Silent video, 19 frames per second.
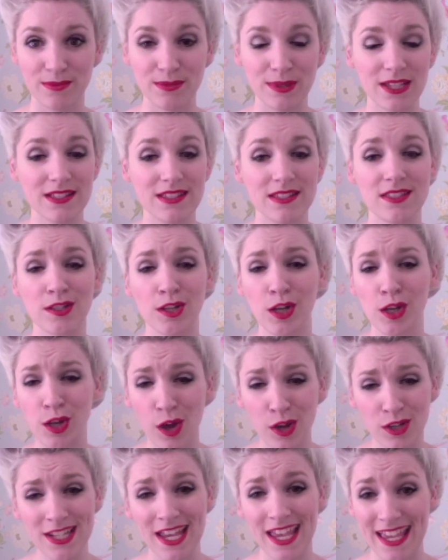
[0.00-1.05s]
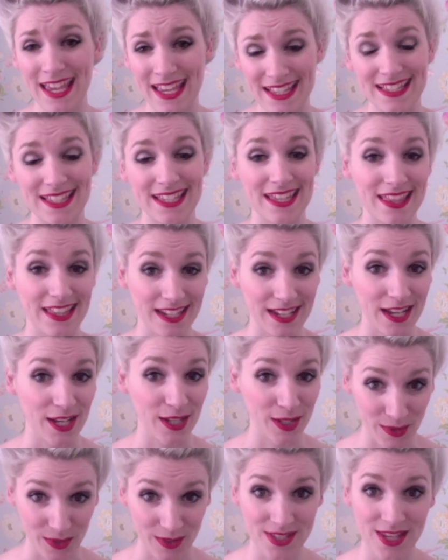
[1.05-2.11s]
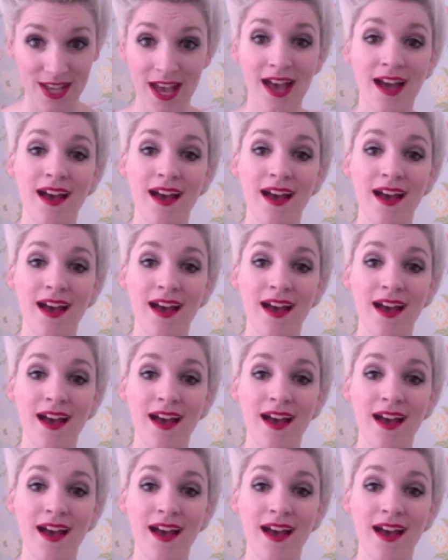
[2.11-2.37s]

because it's a lot easier than it looks.